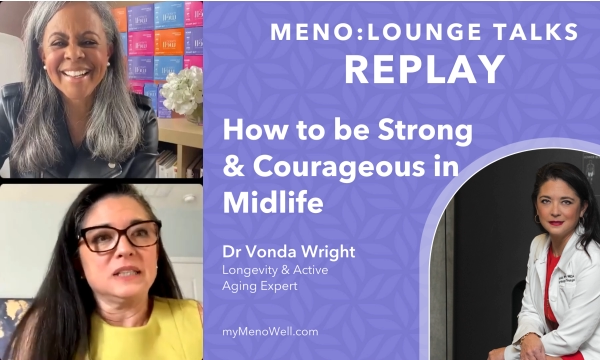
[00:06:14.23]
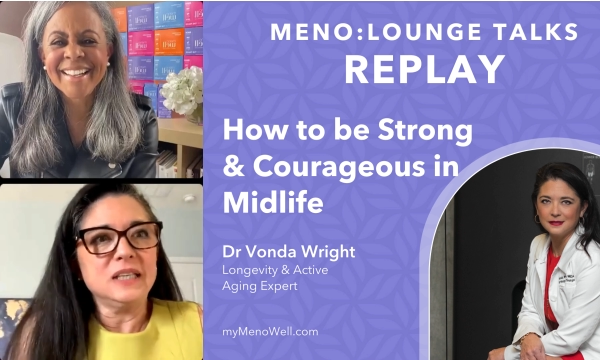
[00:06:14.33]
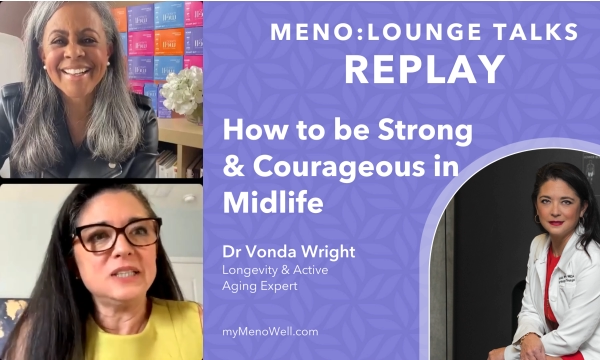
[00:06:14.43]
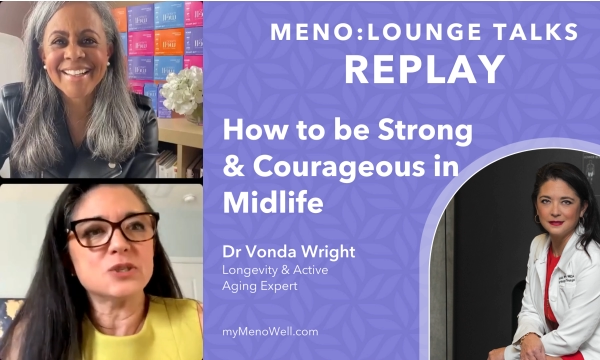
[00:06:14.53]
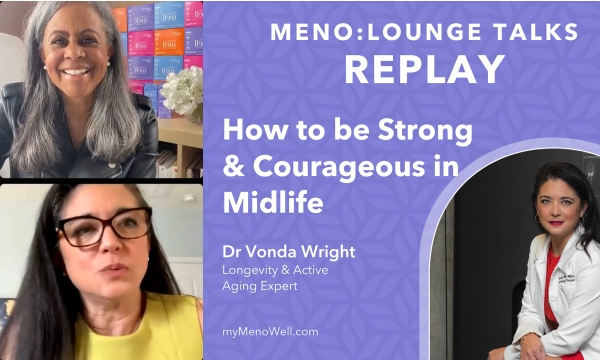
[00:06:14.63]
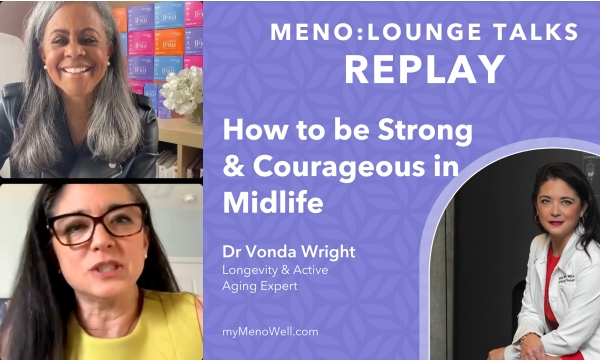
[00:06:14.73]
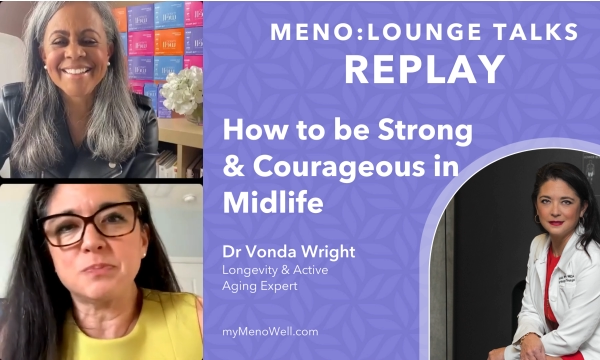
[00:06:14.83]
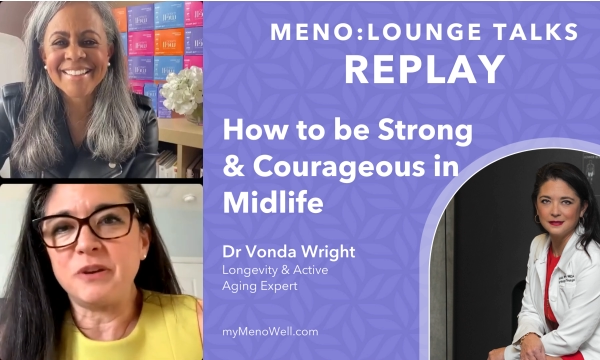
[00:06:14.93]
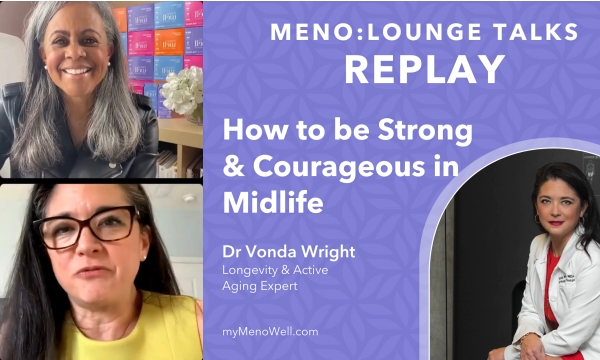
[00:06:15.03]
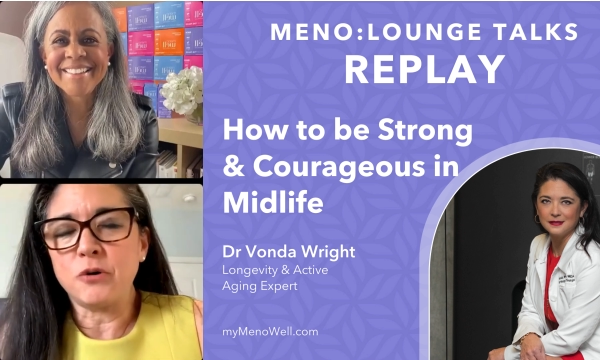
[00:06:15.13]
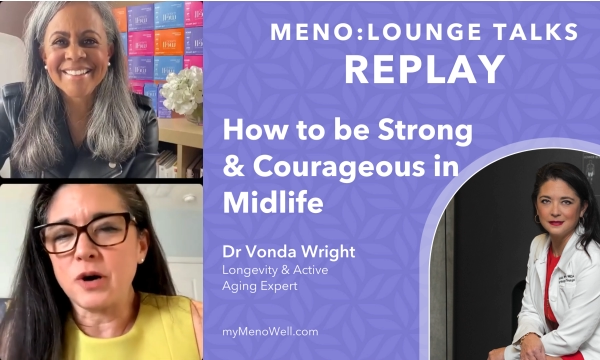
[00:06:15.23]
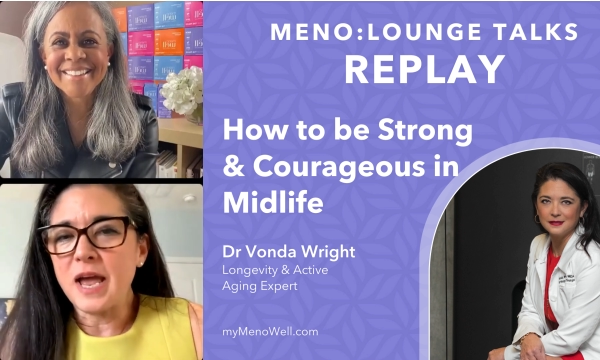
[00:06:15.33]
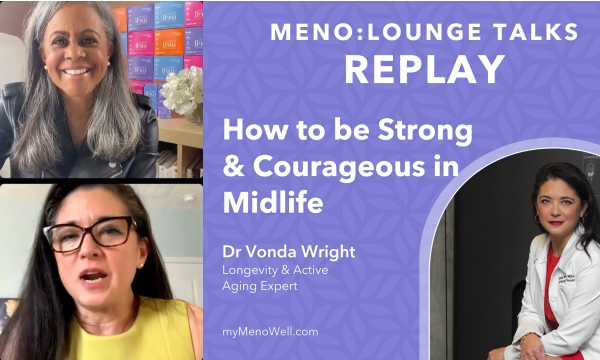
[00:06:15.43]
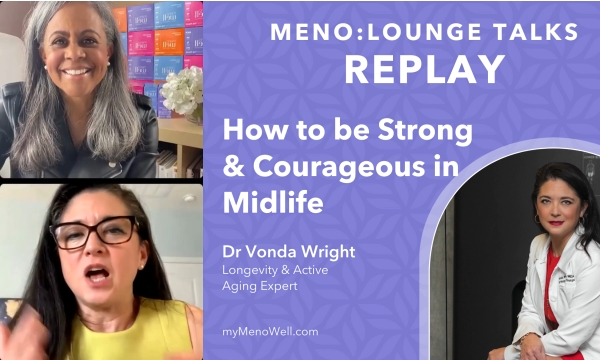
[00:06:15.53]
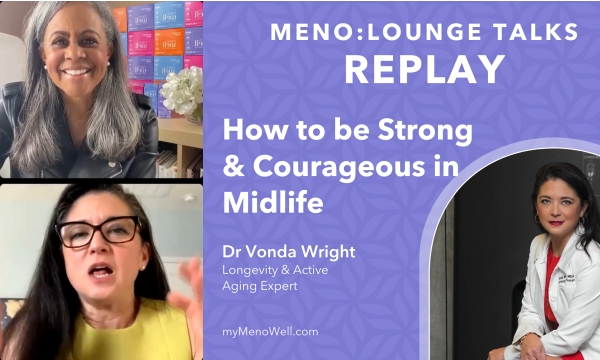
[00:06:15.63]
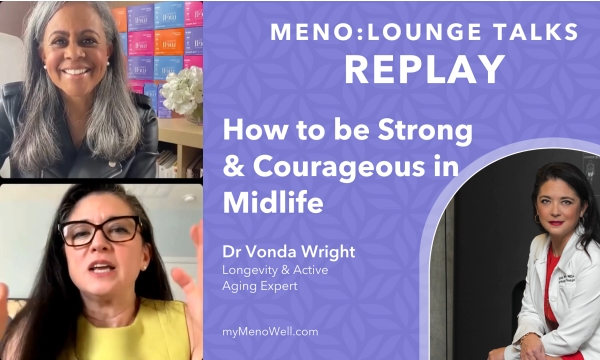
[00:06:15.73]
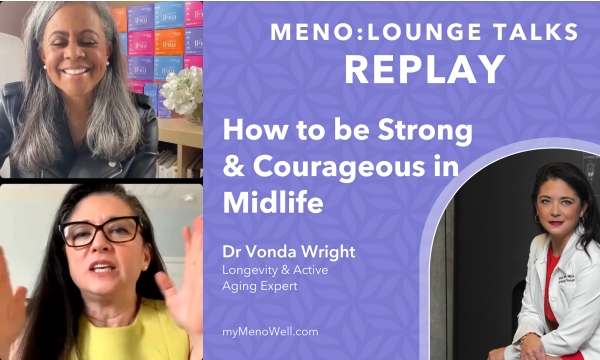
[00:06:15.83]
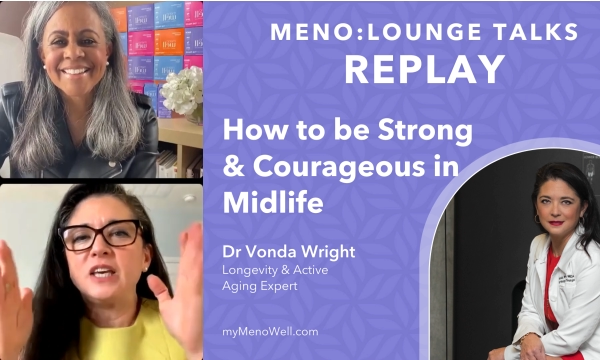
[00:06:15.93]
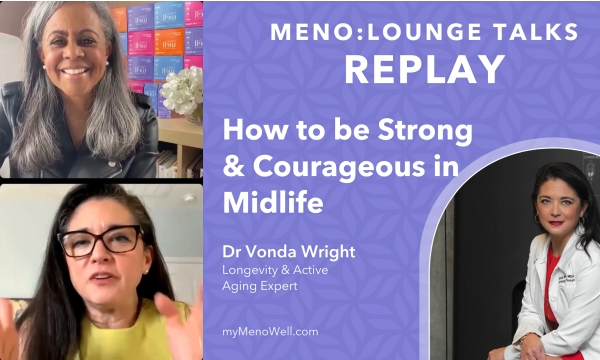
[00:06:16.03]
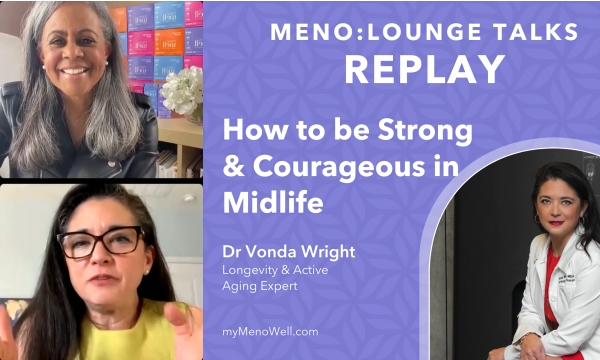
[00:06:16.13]
Speaker 1: least once before. And
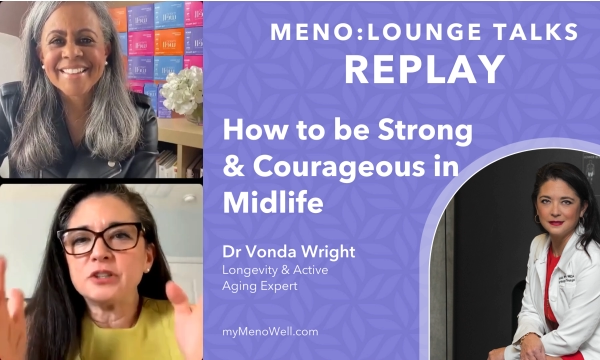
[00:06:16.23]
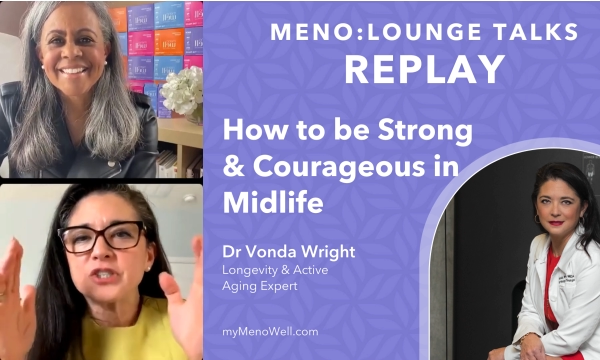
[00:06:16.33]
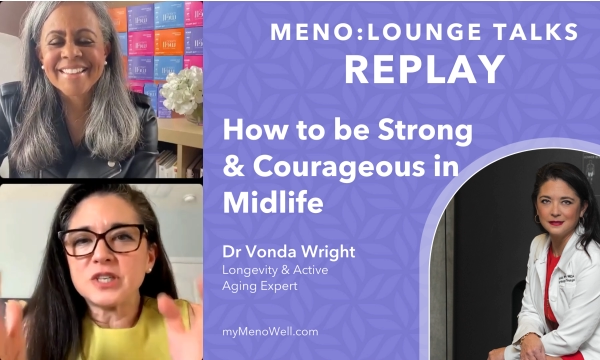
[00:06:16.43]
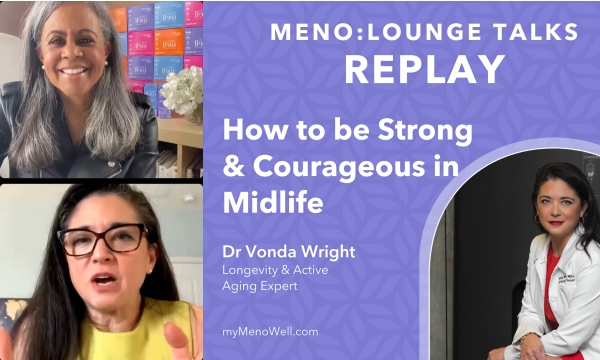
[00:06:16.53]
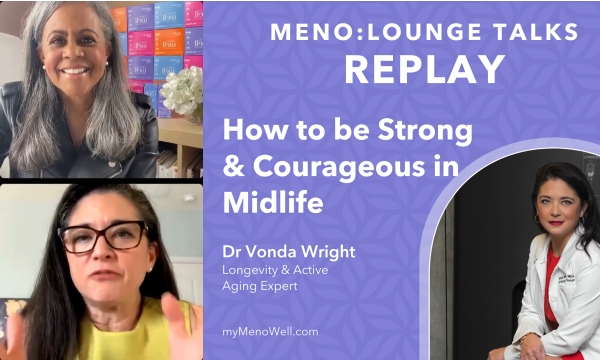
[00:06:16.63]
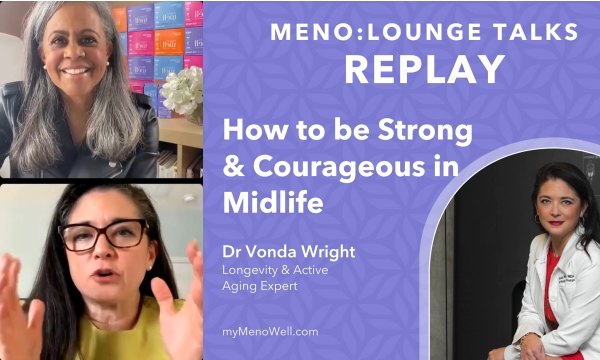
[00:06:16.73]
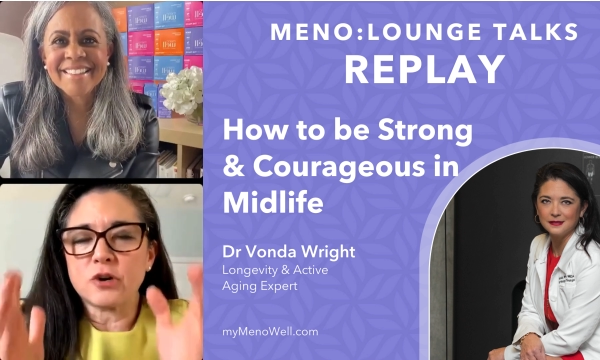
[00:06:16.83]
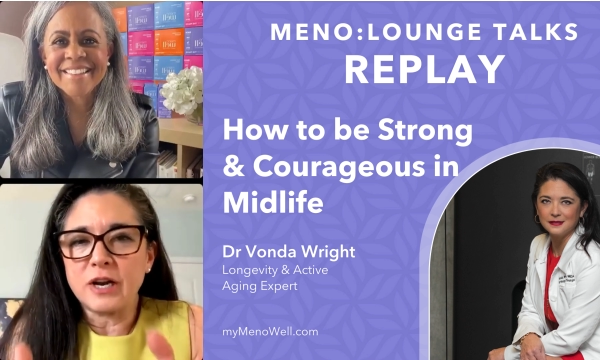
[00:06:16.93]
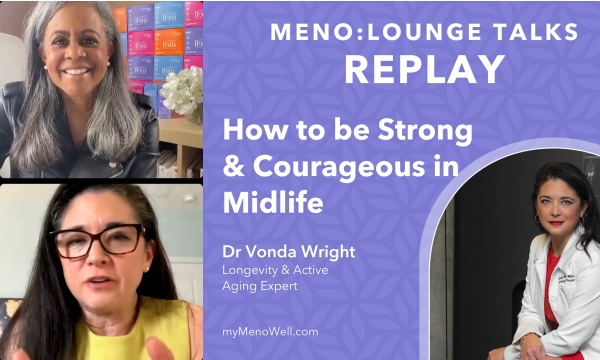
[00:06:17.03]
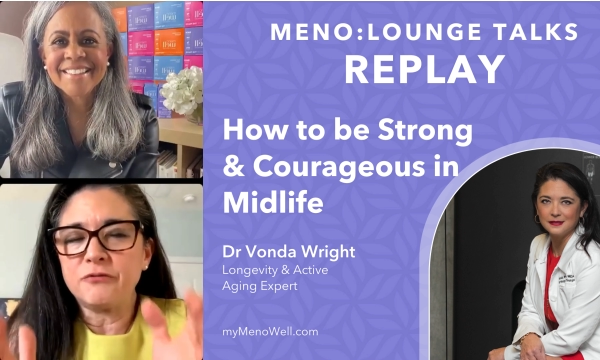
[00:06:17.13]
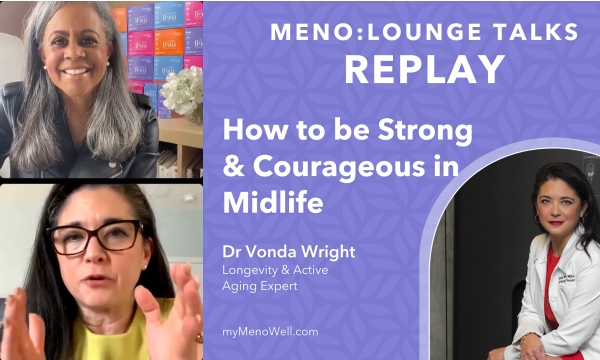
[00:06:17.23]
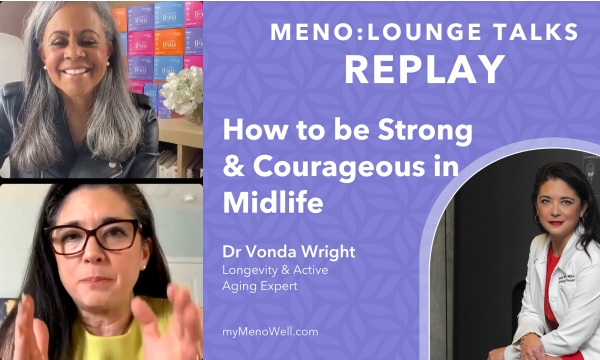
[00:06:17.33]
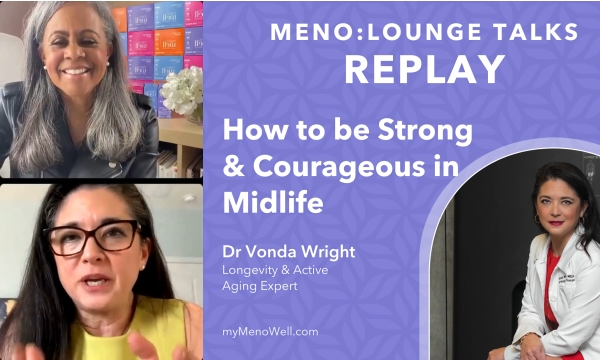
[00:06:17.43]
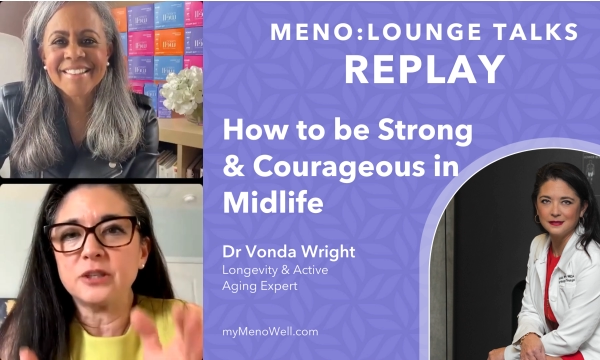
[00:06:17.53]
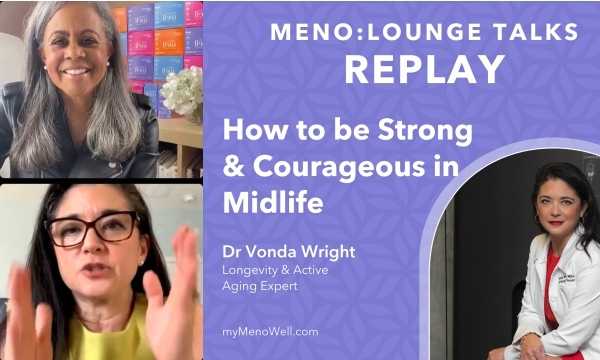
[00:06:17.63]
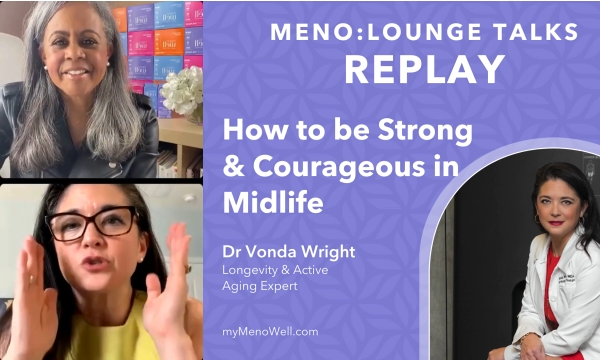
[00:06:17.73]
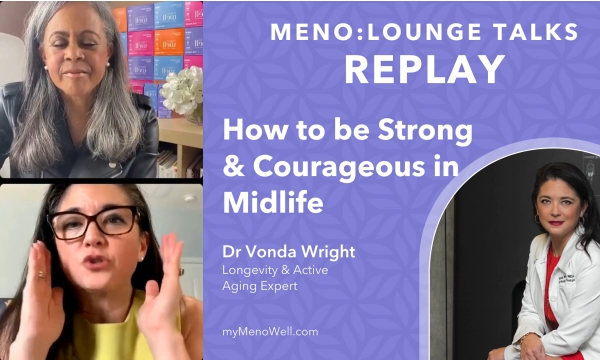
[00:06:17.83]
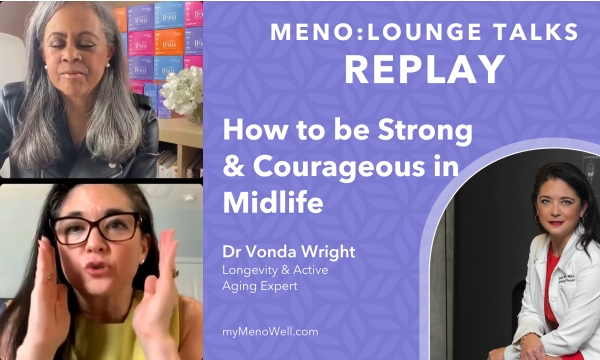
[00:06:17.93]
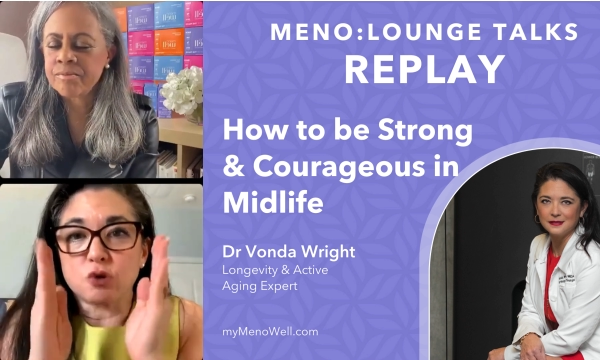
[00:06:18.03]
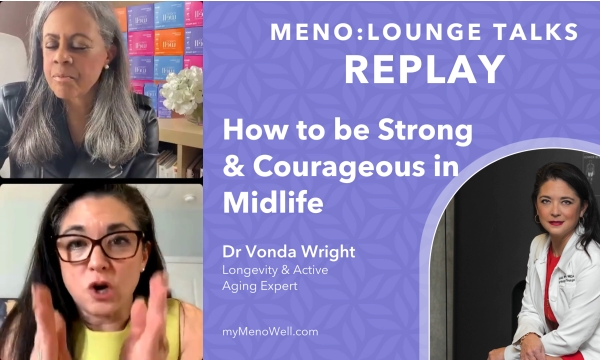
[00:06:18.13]
give yourself credit for being oh,
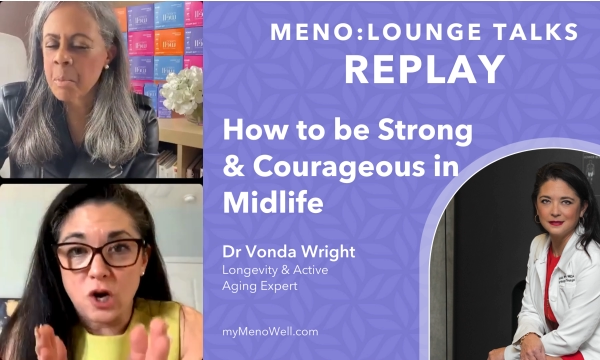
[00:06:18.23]
strong.